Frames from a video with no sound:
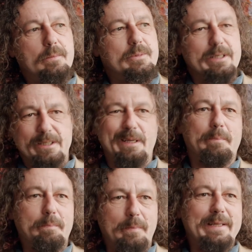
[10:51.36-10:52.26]

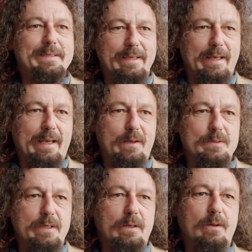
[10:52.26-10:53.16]
particularly bedsit
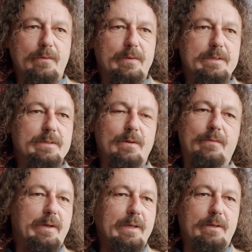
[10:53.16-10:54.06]
housing. A lot of it's
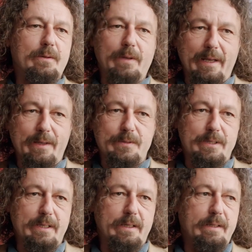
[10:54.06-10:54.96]
not very good
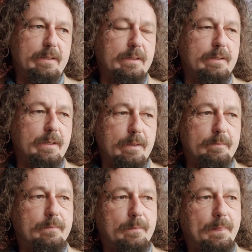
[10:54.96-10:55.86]
housing,
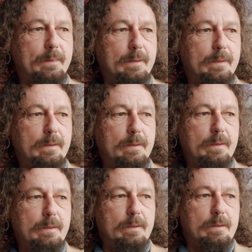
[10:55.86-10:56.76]
and
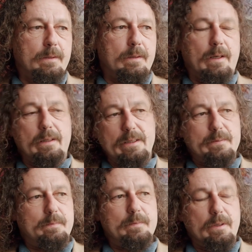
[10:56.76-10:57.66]

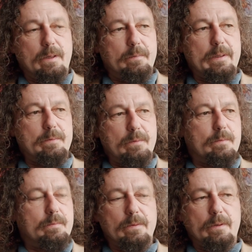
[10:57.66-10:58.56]
there's, you know,
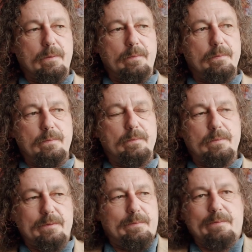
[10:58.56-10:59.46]
people, you know,
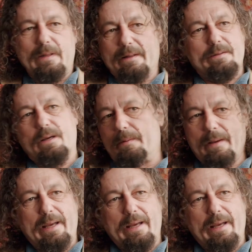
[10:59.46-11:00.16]
just that type of